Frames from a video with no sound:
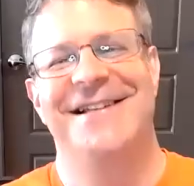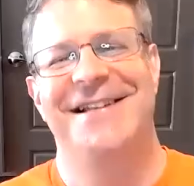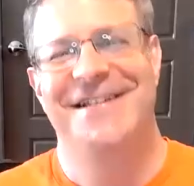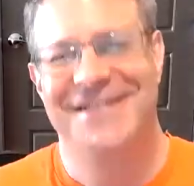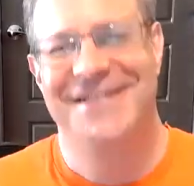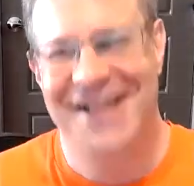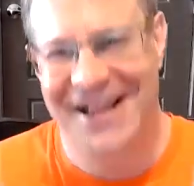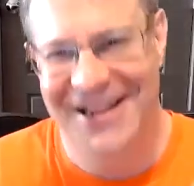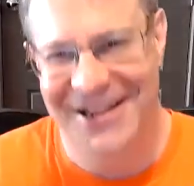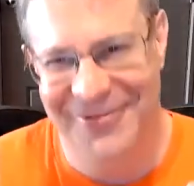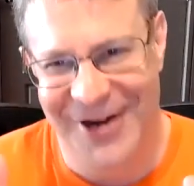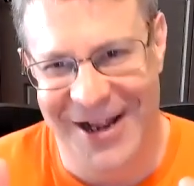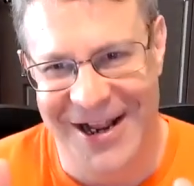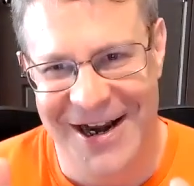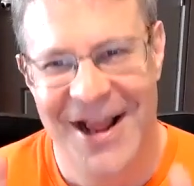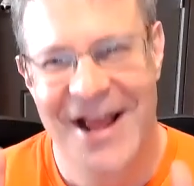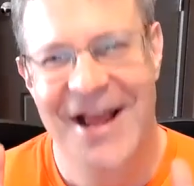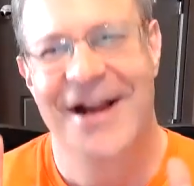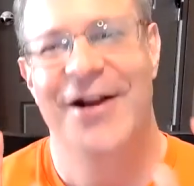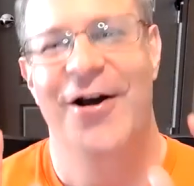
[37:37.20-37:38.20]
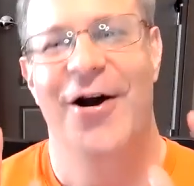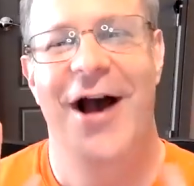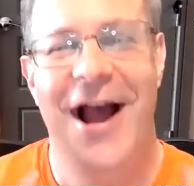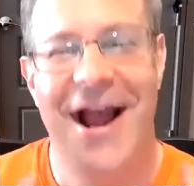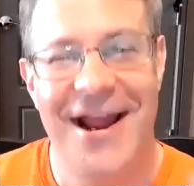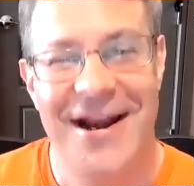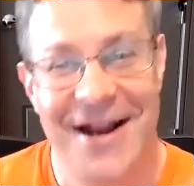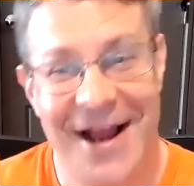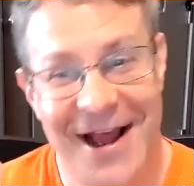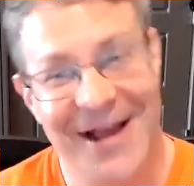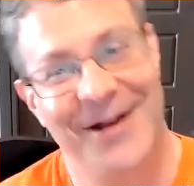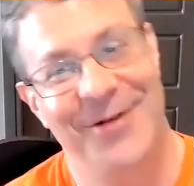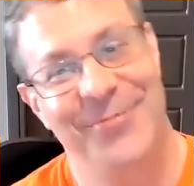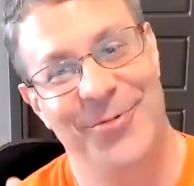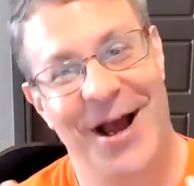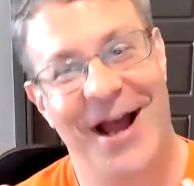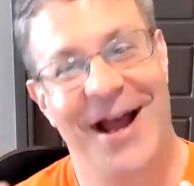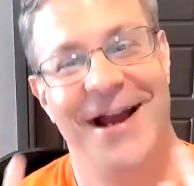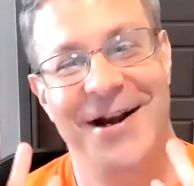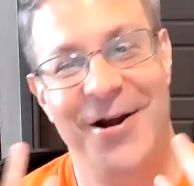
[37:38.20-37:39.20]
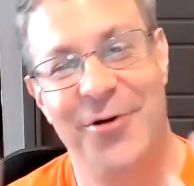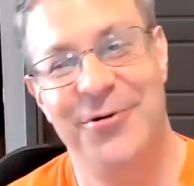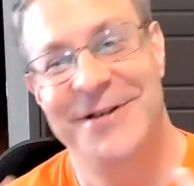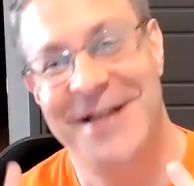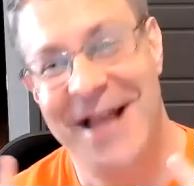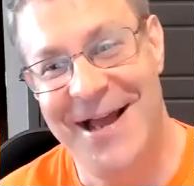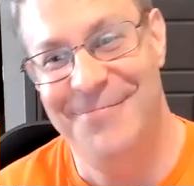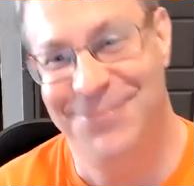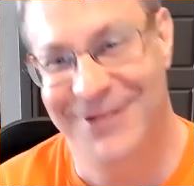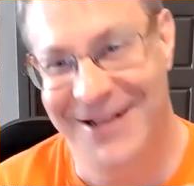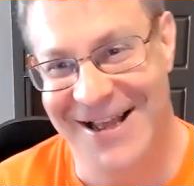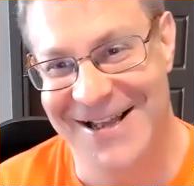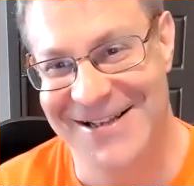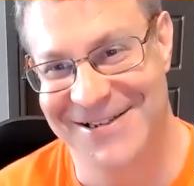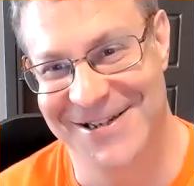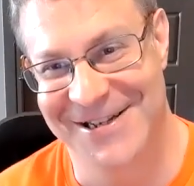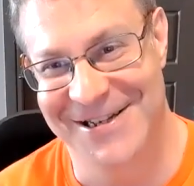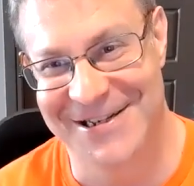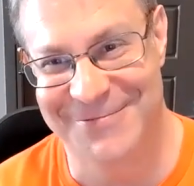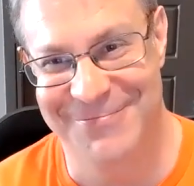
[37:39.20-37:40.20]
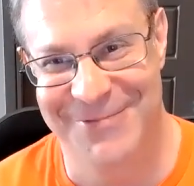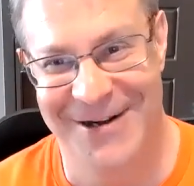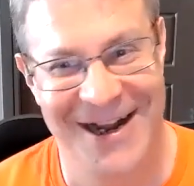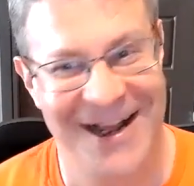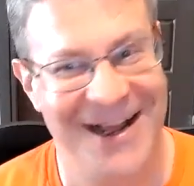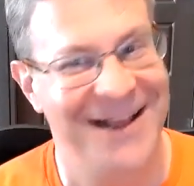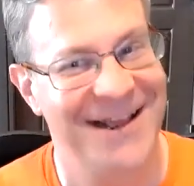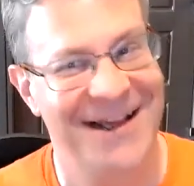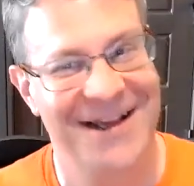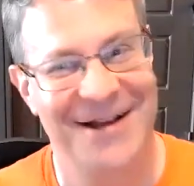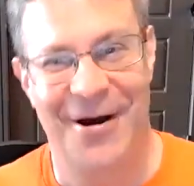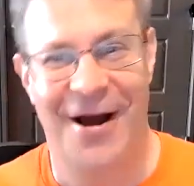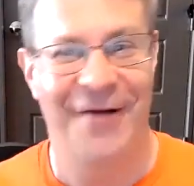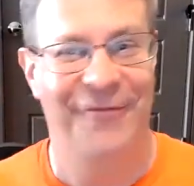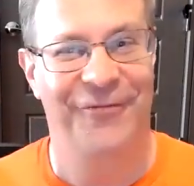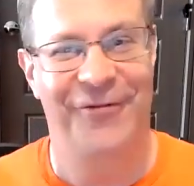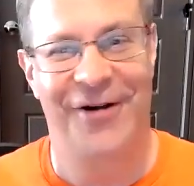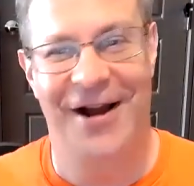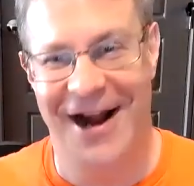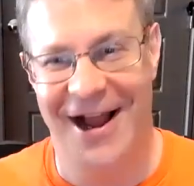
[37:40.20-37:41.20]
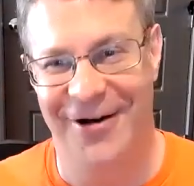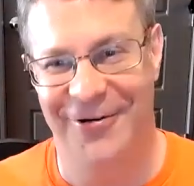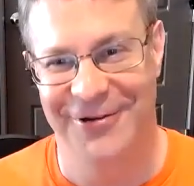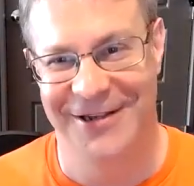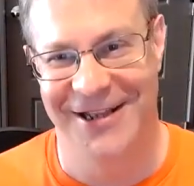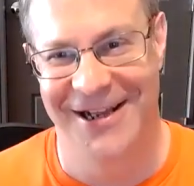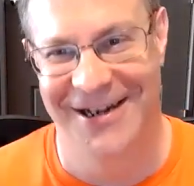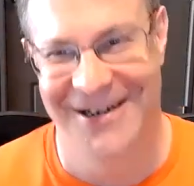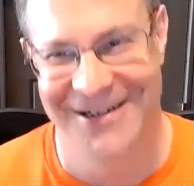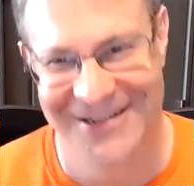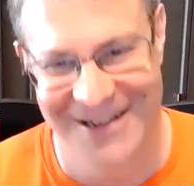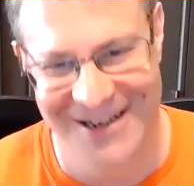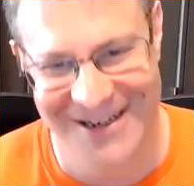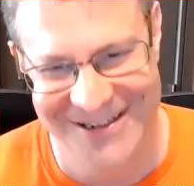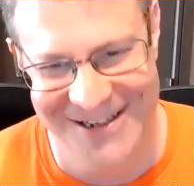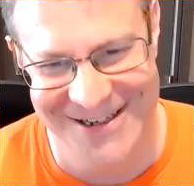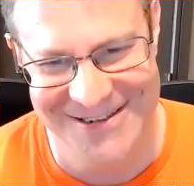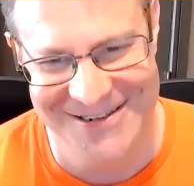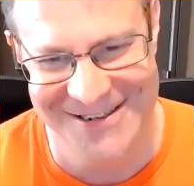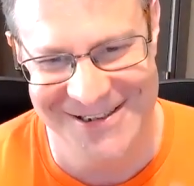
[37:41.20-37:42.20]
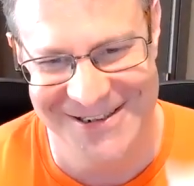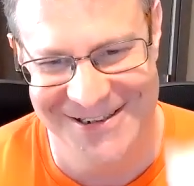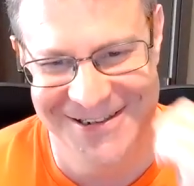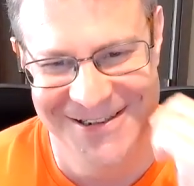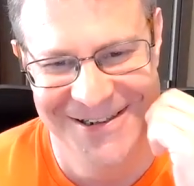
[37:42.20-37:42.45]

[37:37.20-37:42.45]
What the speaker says: exactly right. I know 10 places, but I'll run out then. Like, that's it.